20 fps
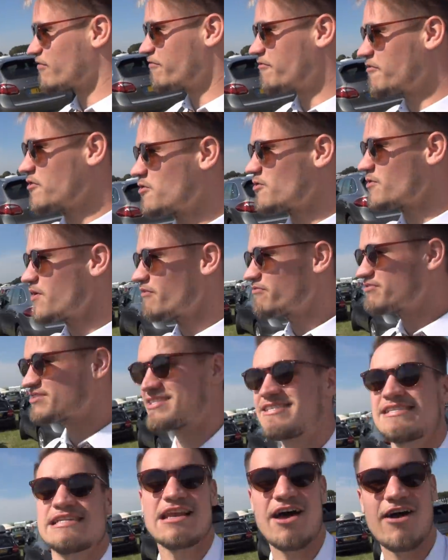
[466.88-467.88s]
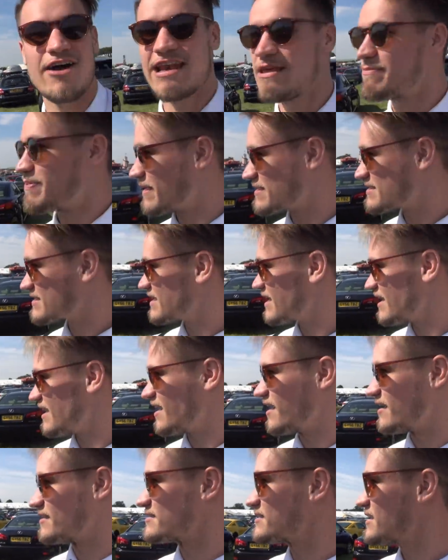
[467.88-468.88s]
full of slightly better
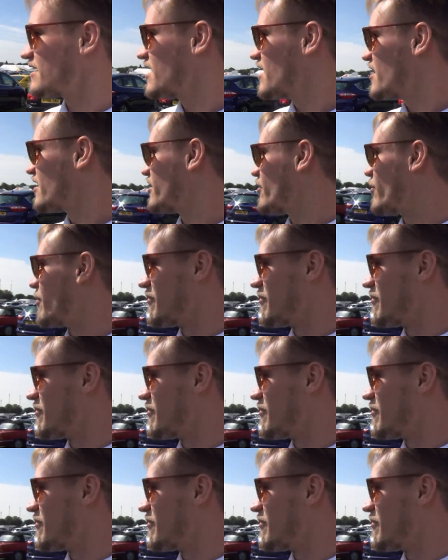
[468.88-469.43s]
cars than were